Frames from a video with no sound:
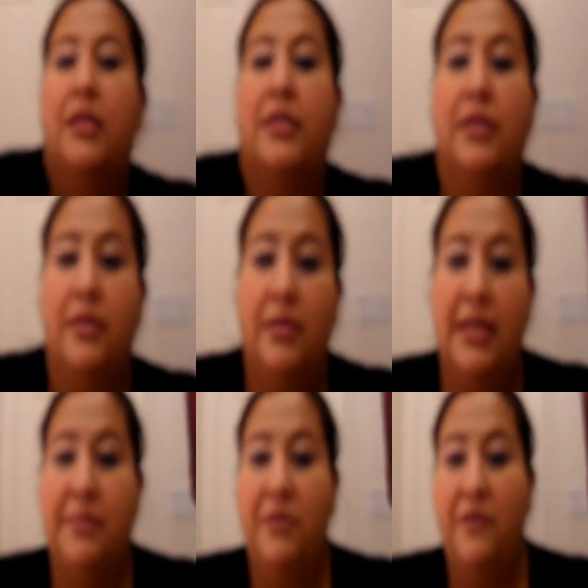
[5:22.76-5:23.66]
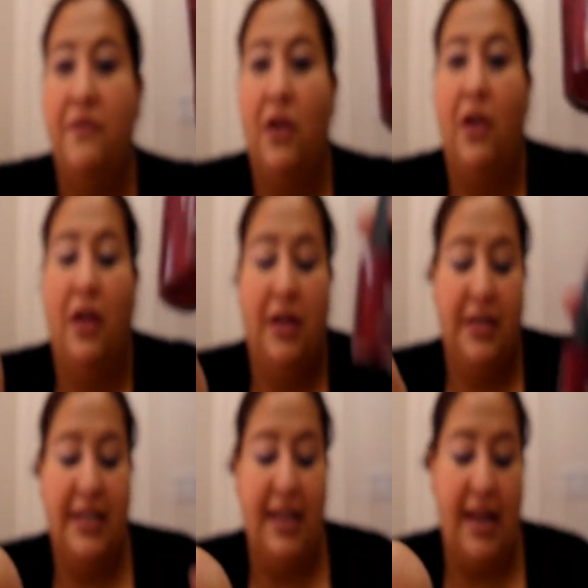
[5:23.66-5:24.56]
So let's move
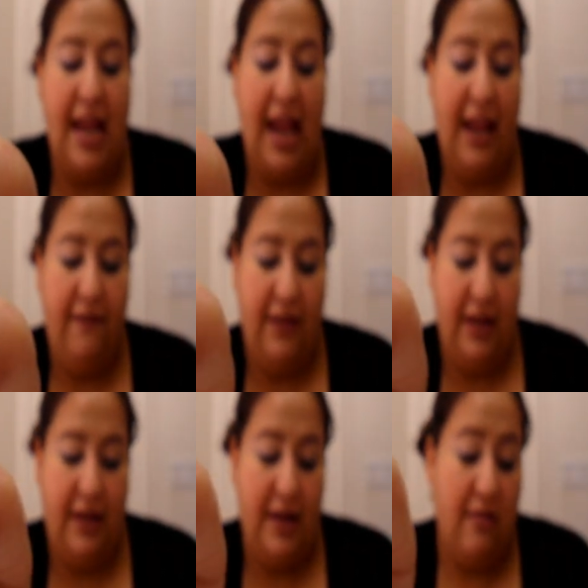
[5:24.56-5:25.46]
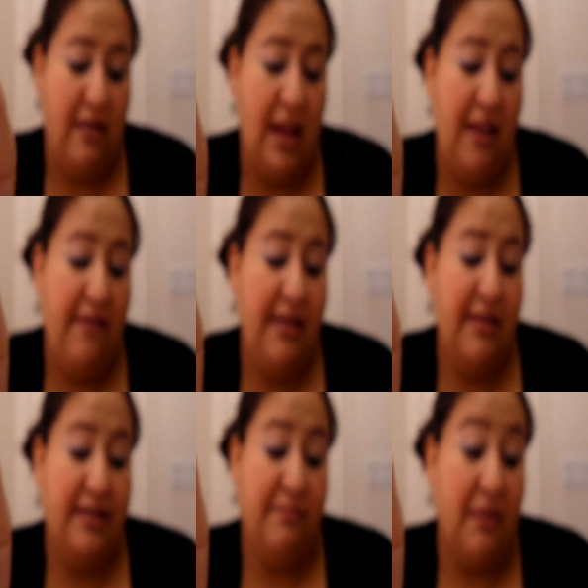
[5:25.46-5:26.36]
on to navy. Now navy
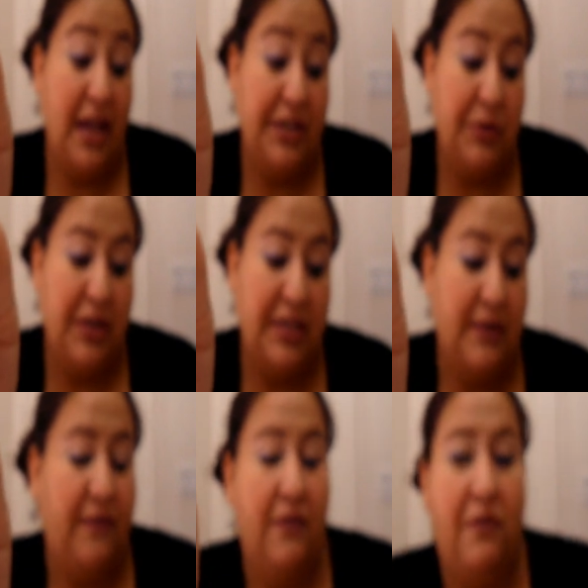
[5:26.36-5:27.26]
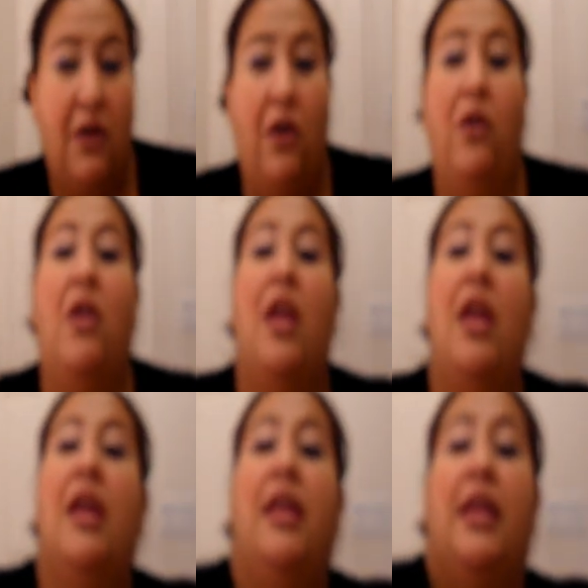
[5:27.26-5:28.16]
is my choice of the fall.
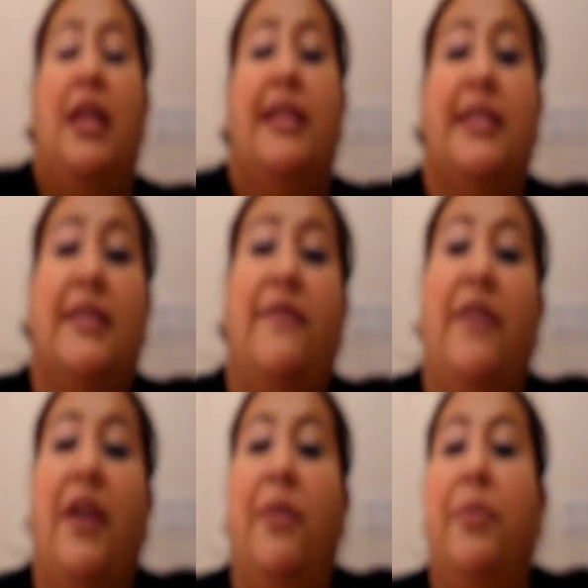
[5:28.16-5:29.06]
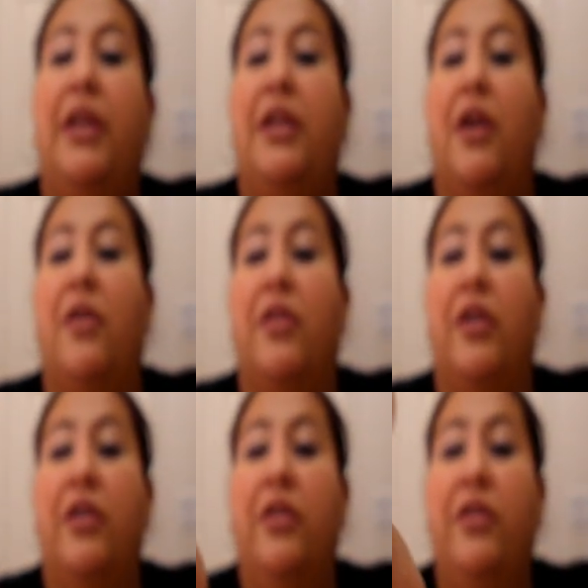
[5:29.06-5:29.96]
It is this very pretty
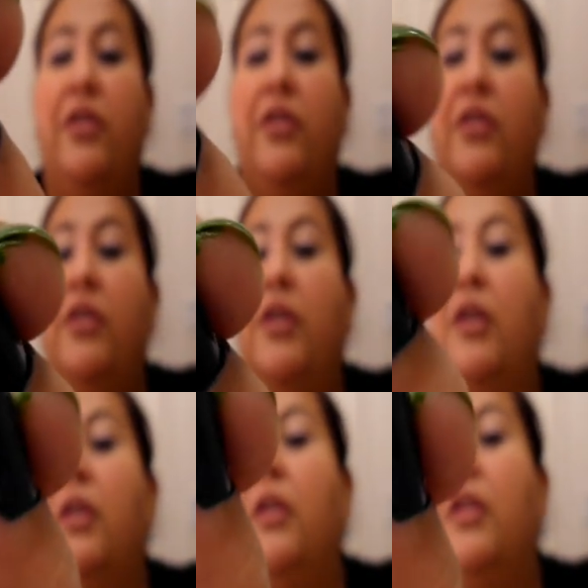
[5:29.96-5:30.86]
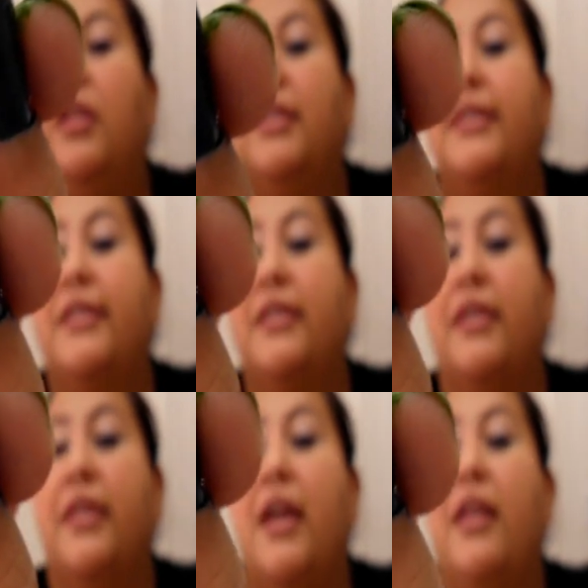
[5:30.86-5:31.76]
color. See,
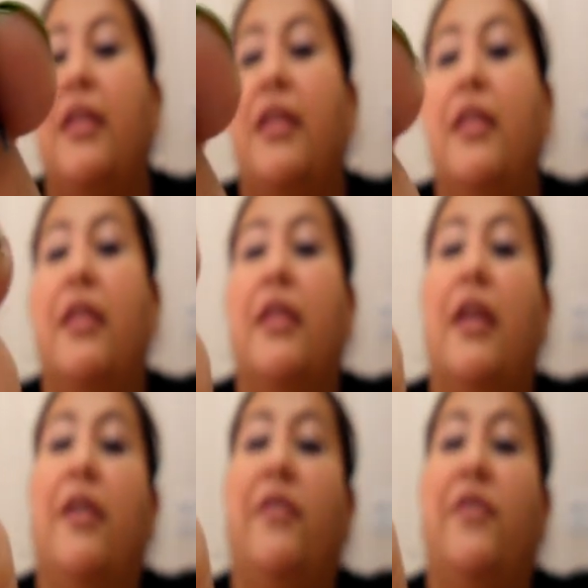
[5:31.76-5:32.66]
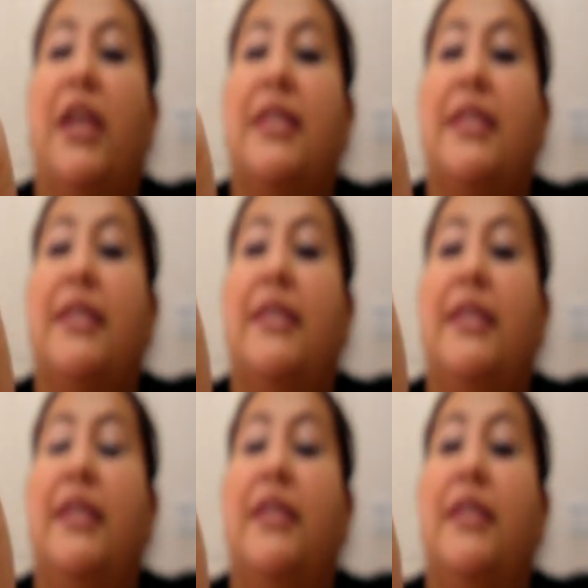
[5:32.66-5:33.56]
look at that. I don't know if you guys can
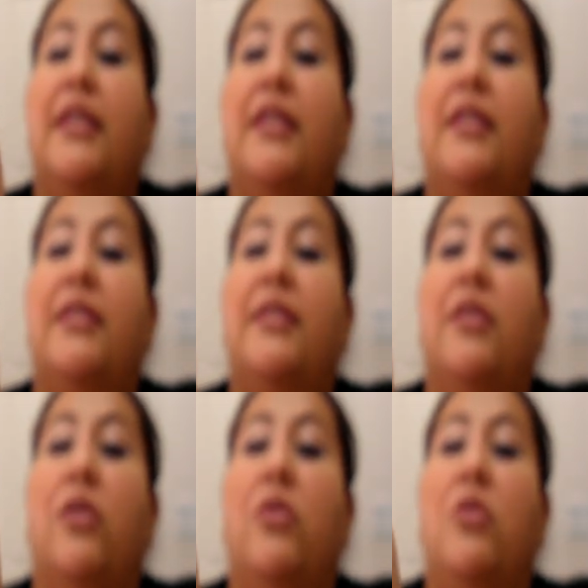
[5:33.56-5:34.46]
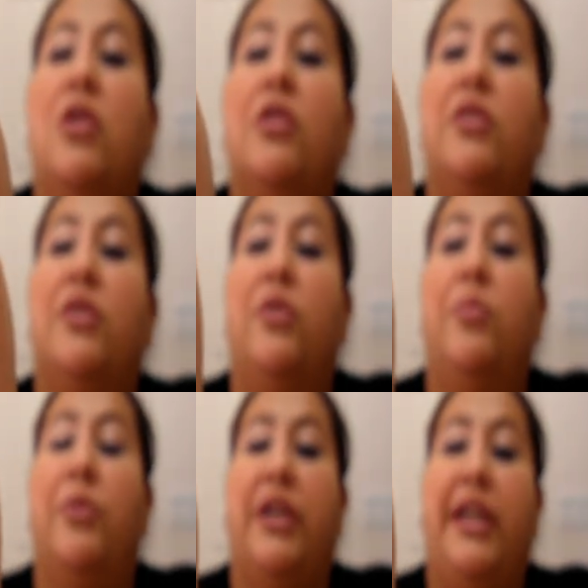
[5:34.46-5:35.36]
see it. It is so,
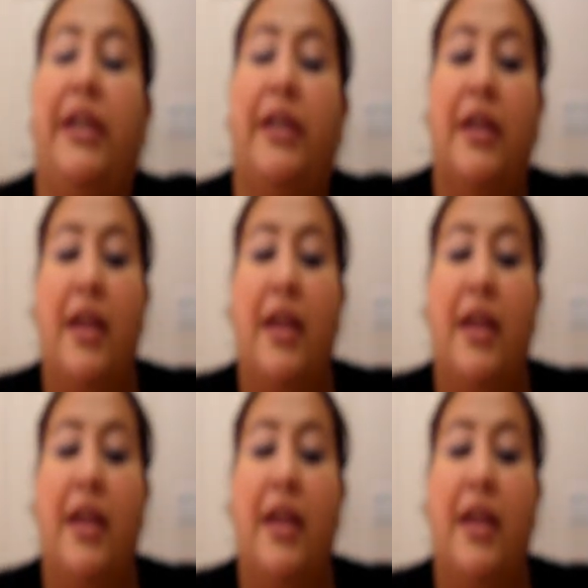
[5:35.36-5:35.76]
so pretty.